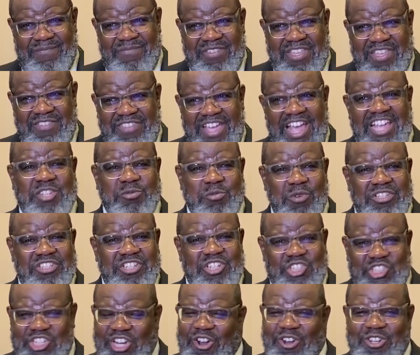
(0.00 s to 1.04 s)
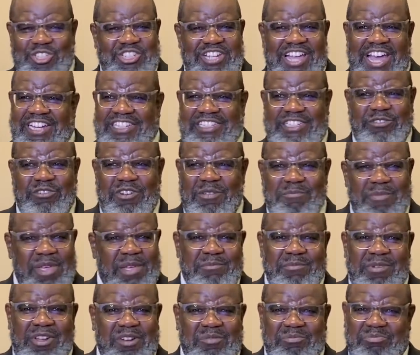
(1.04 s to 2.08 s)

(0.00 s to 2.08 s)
And that's what the church got to remember to